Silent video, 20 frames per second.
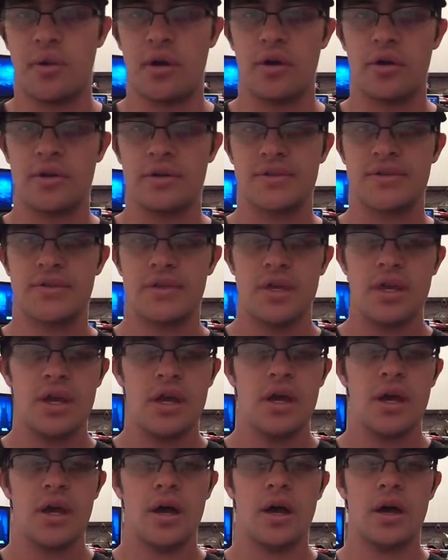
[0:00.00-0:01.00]

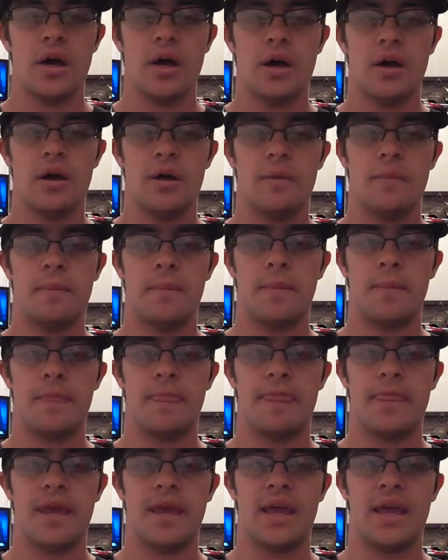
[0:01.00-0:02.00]
marks.
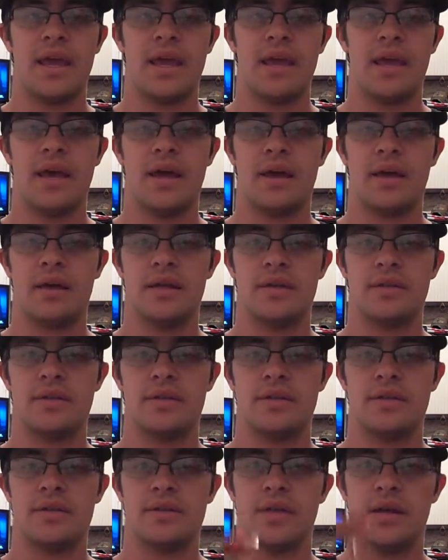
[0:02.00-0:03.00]

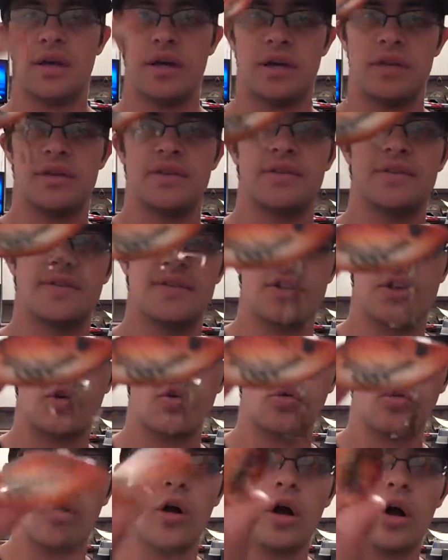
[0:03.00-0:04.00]
And this is a
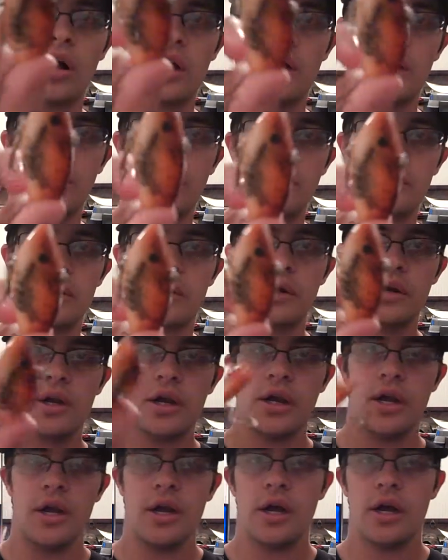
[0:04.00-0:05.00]
craw color.
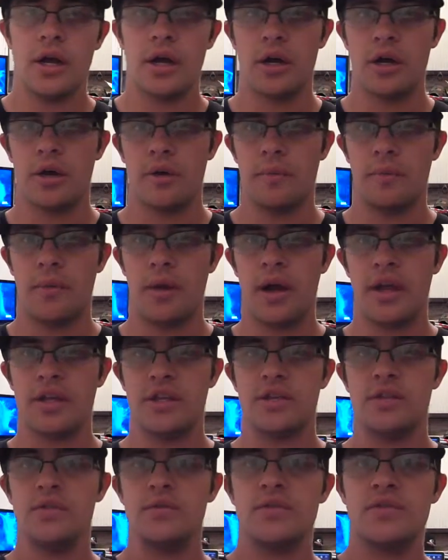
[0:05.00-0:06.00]
I
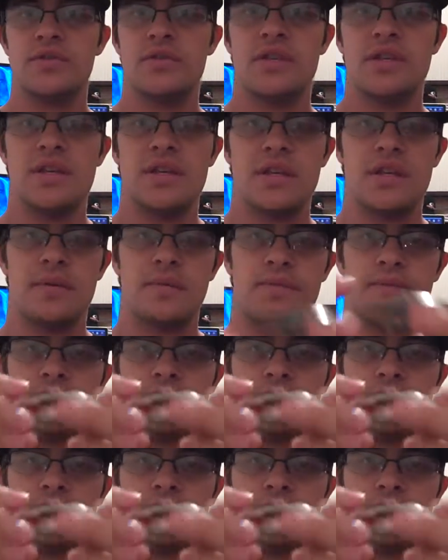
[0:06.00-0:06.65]
use the